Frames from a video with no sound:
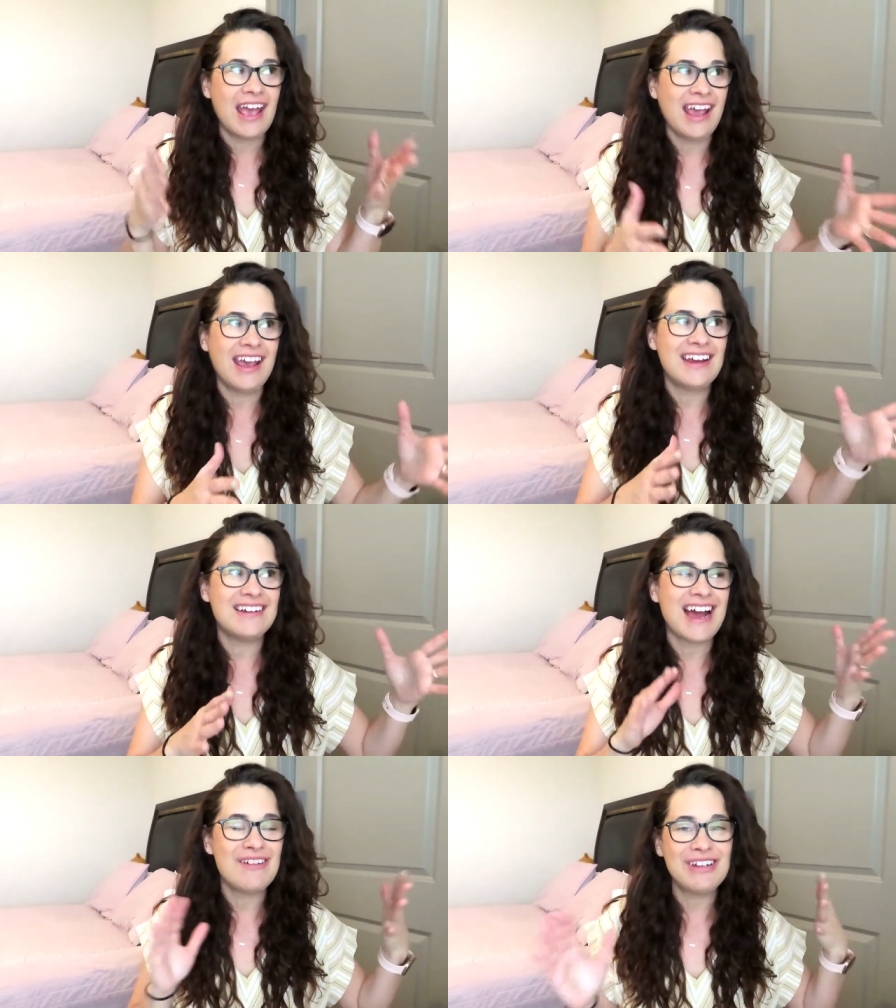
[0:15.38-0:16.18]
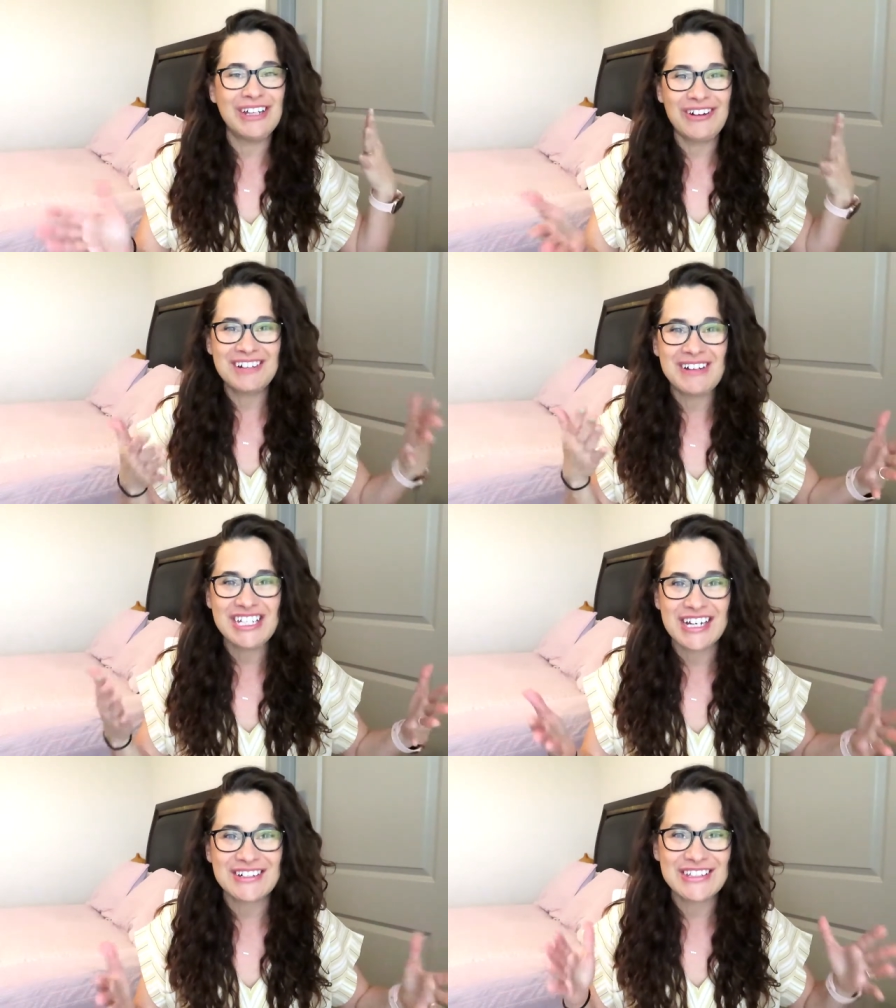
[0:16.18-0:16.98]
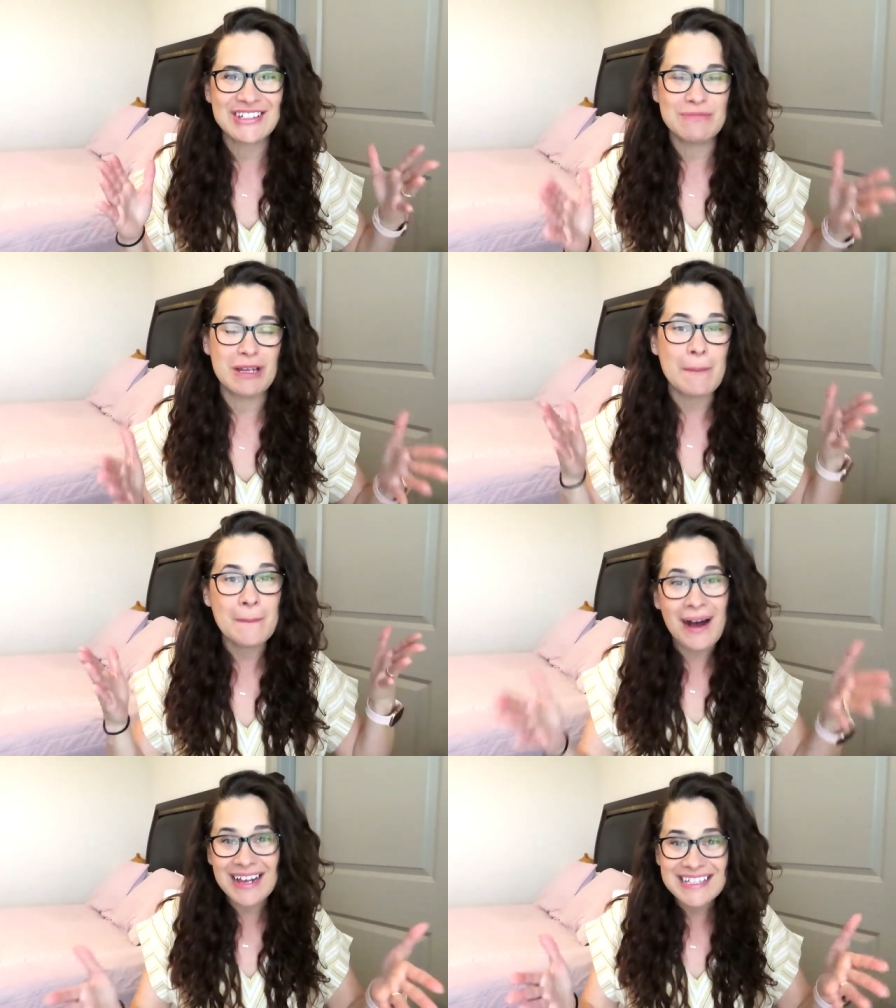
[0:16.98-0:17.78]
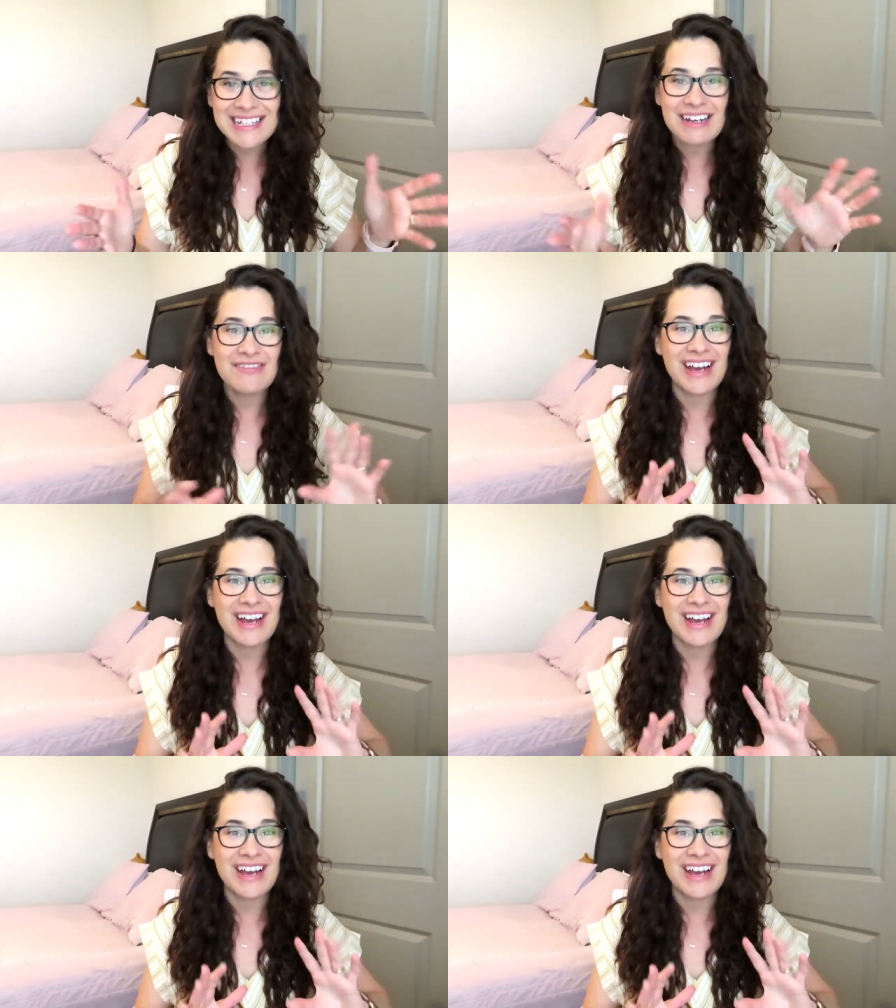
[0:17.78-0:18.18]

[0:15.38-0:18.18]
And I really wanted my channel to be positive.